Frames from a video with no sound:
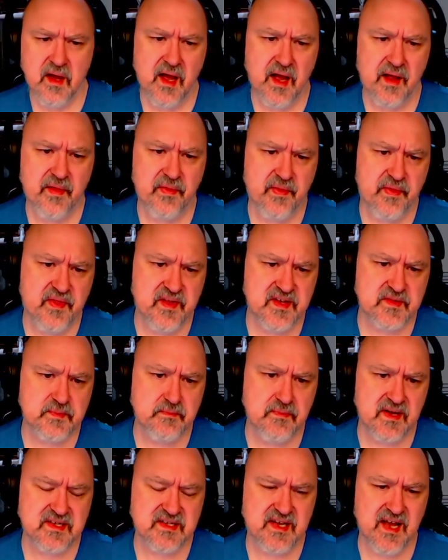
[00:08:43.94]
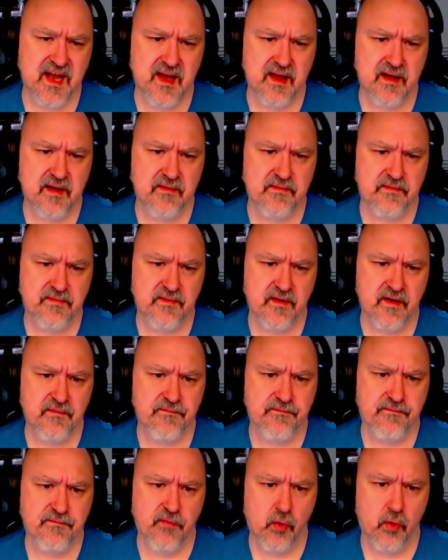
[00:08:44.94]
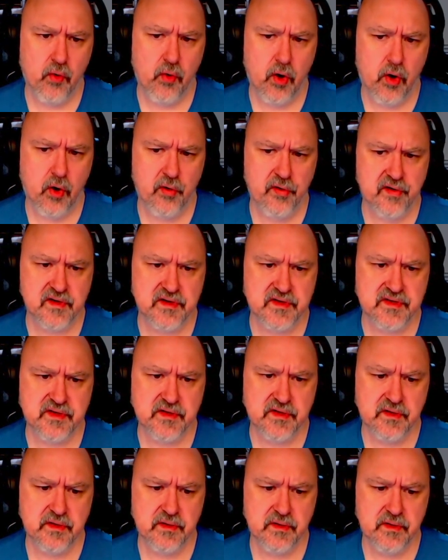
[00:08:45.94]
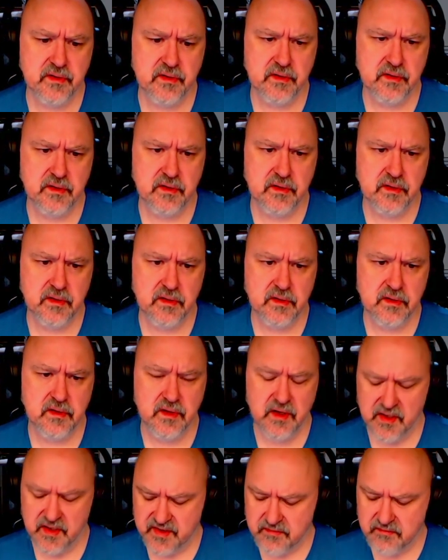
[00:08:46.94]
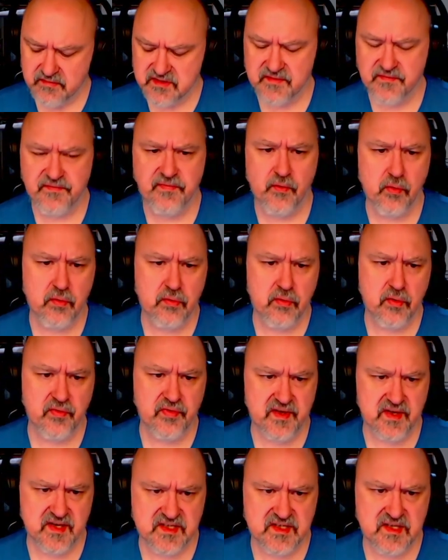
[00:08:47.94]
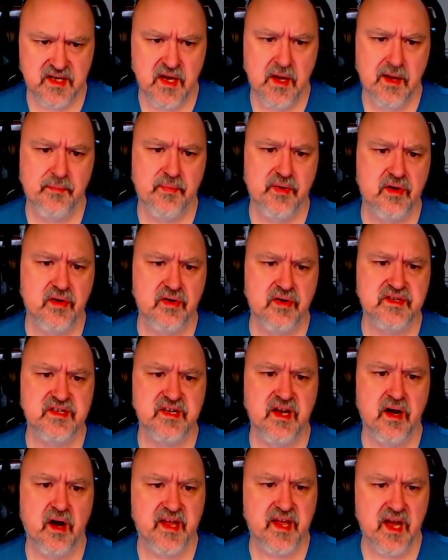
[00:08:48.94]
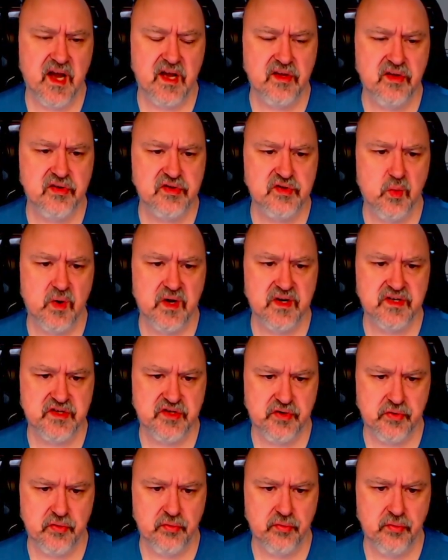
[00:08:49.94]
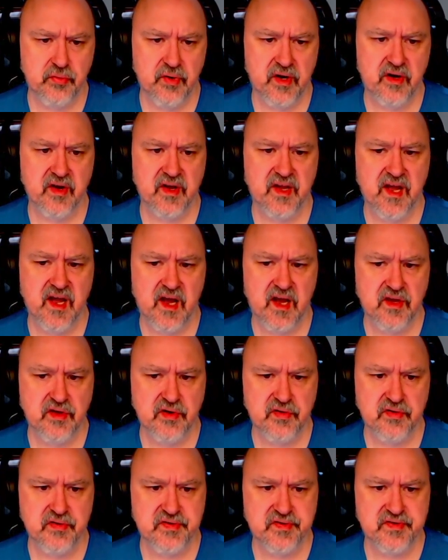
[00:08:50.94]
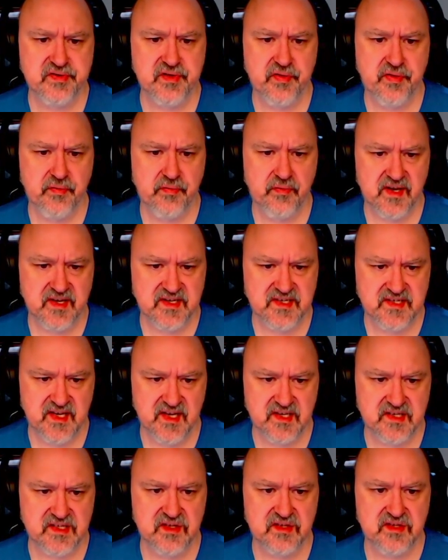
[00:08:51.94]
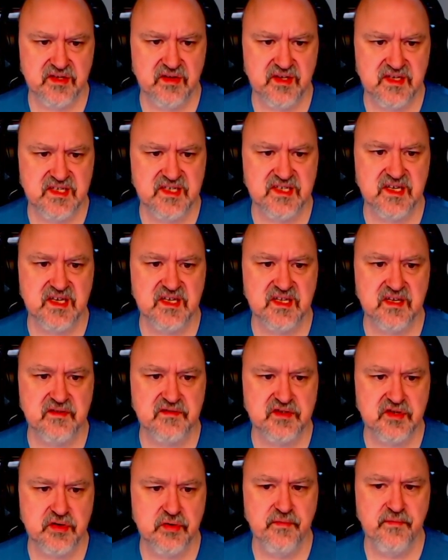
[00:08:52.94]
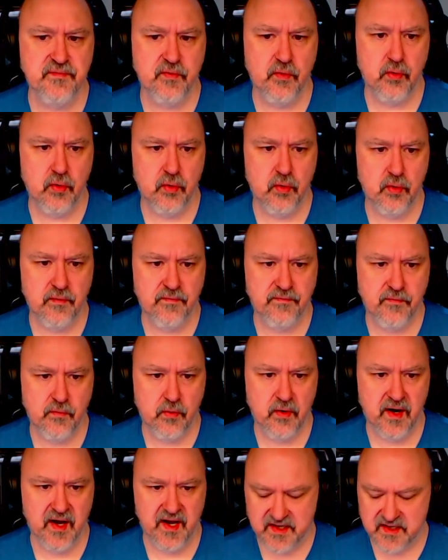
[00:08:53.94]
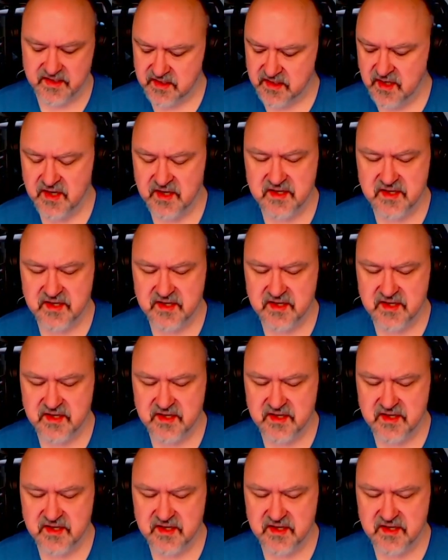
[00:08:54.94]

And this must have a 4 on it. There is a 4 on this because I can't use 1, 2 and I can't use 3, 6. So this is either 2, 4 or 4, 8.